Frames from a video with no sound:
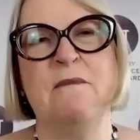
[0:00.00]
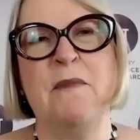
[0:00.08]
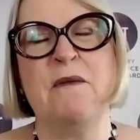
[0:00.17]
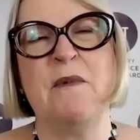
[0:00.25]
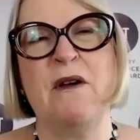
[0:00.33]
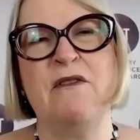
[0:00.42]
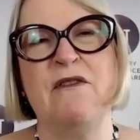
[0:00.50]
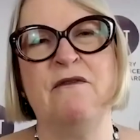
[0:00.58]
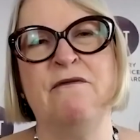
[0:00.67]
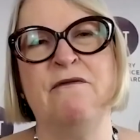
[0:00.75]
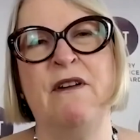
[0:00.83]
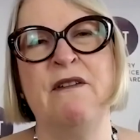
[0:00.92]
both
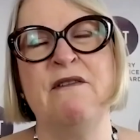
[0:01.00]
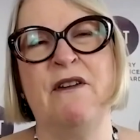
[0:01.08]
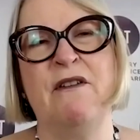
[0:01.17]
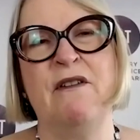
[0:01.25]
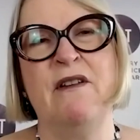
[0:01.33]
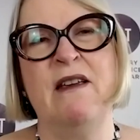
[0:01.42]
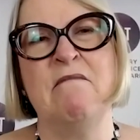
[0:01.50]
very, very